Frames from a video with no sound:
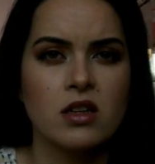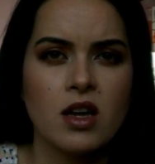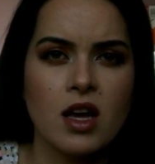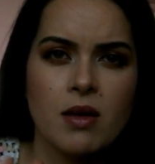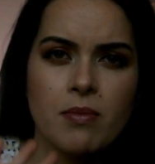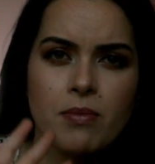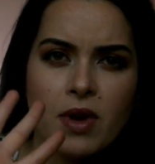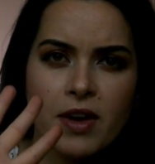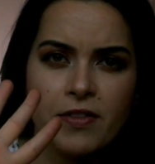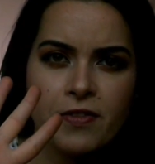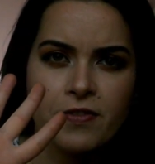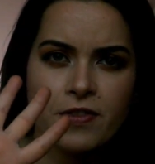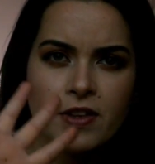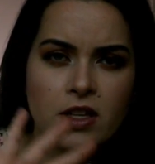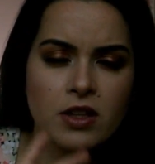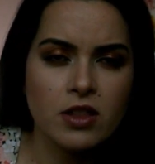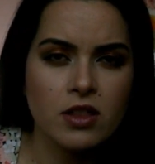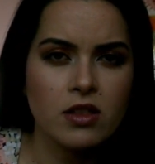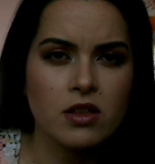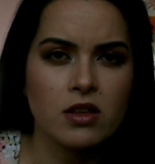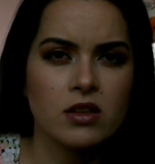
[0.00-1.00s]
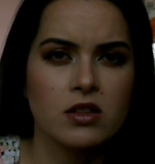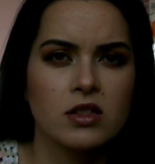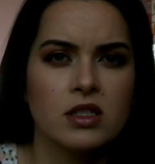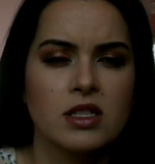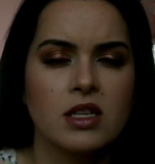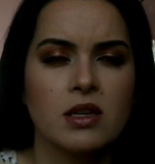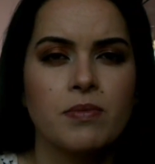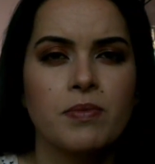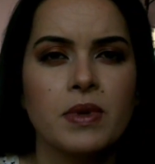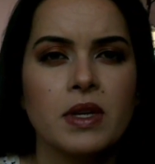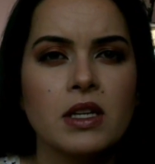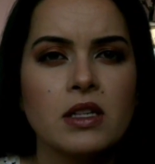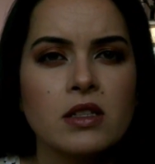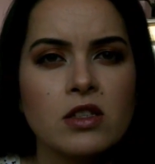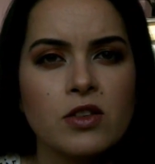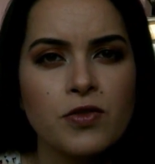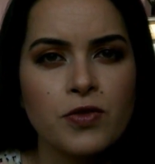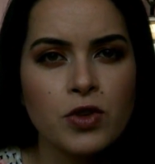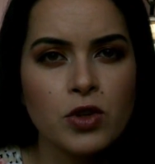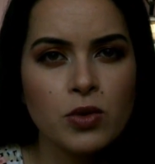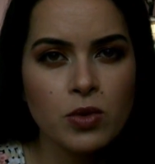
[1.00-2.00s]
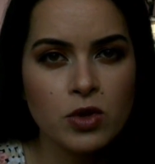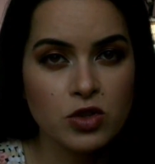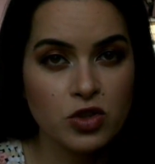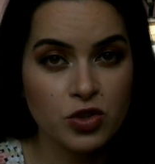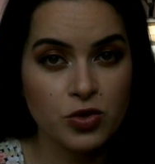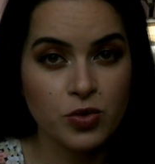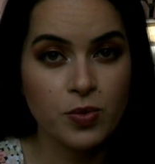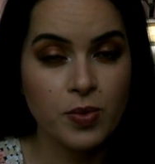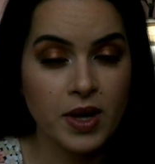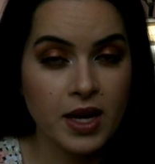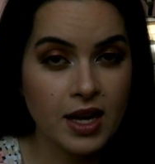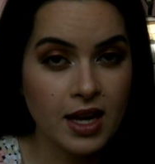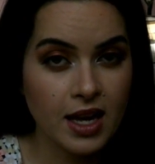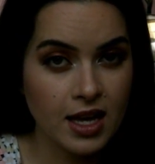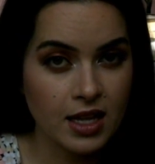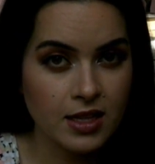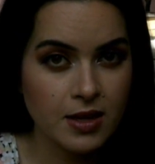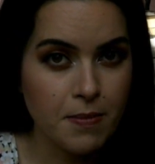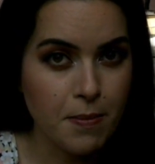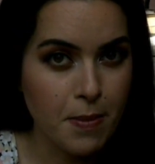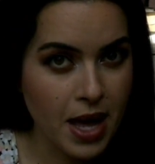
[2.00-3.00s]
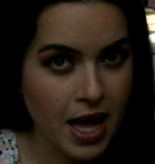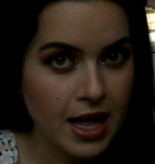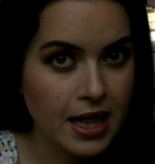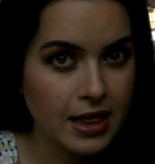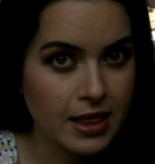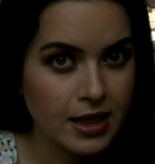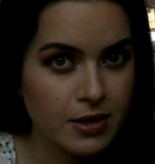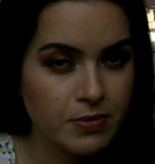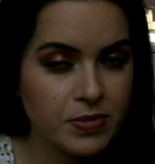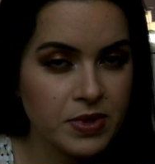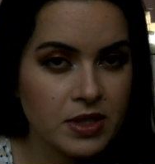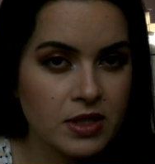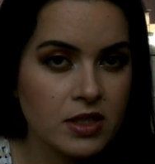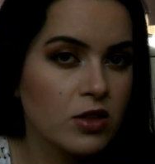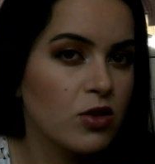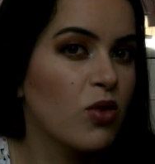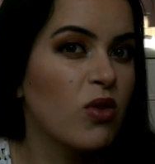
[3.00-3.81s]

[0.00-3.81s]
And my fifth tip is, if you want to wear any matte lipstick,